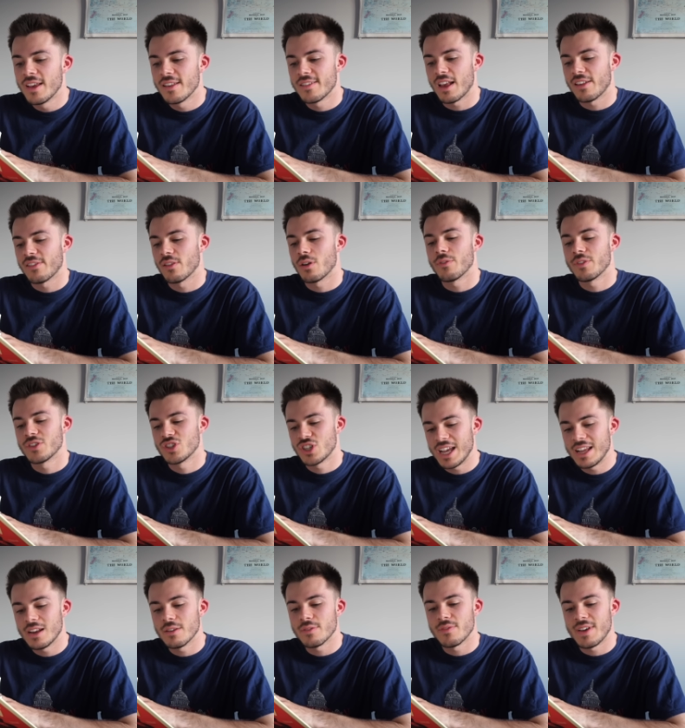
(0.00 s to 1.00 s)
sets off a
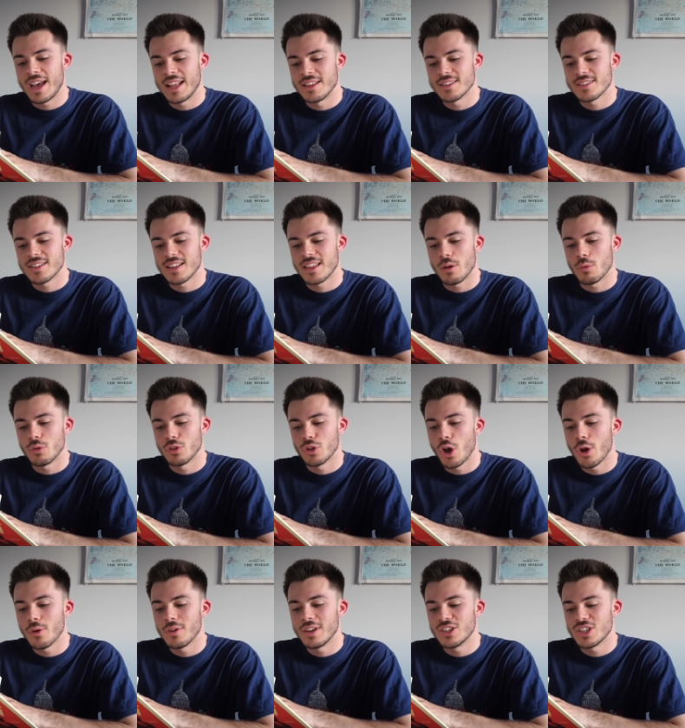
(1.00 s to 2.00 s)
chain of events that will
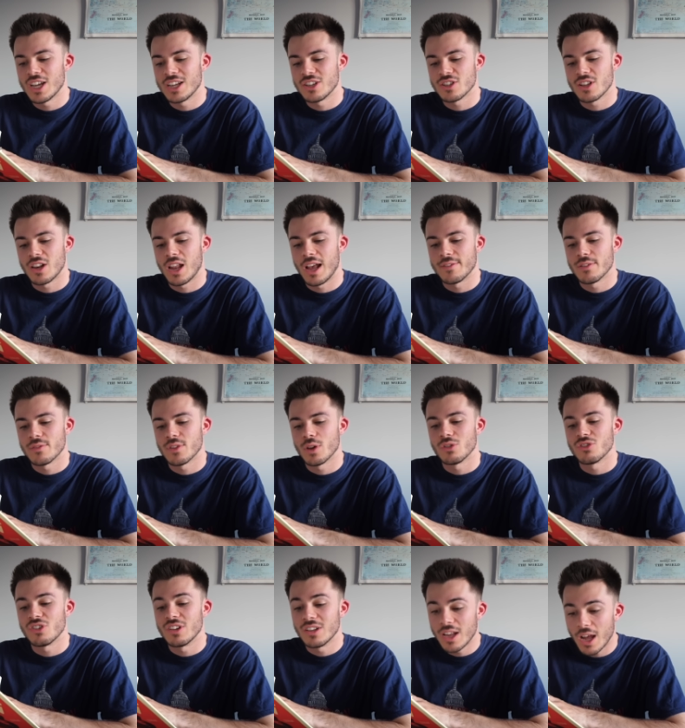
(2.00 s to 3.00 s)
not only change the lives of
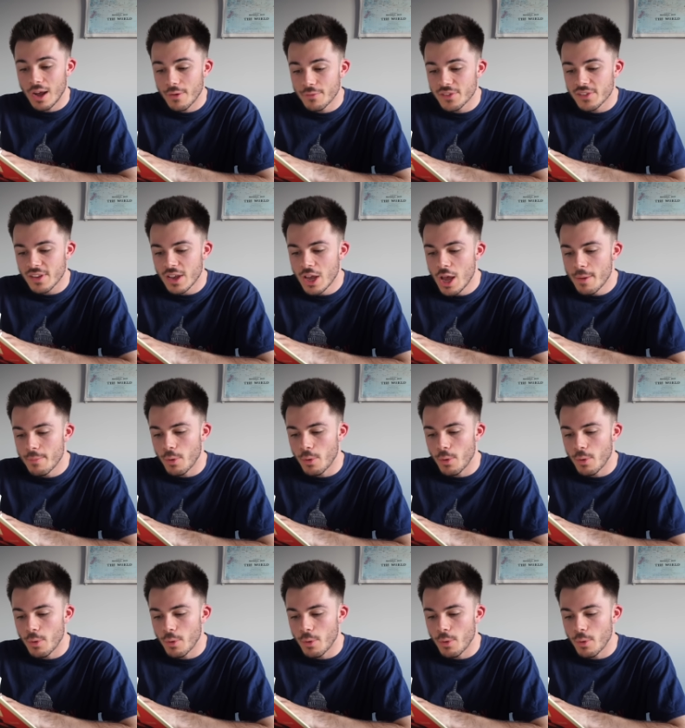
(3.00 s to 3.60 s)
those she loves,